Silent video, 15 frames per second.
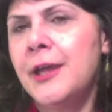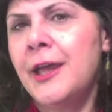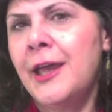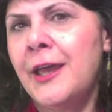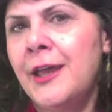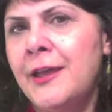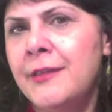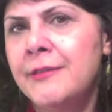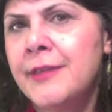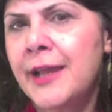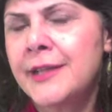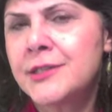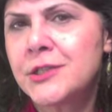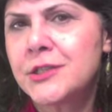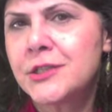uh,
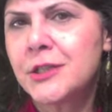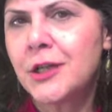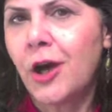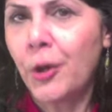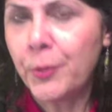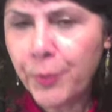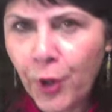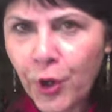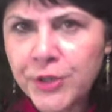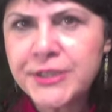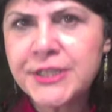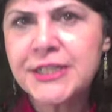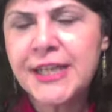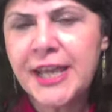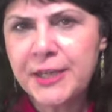that our party,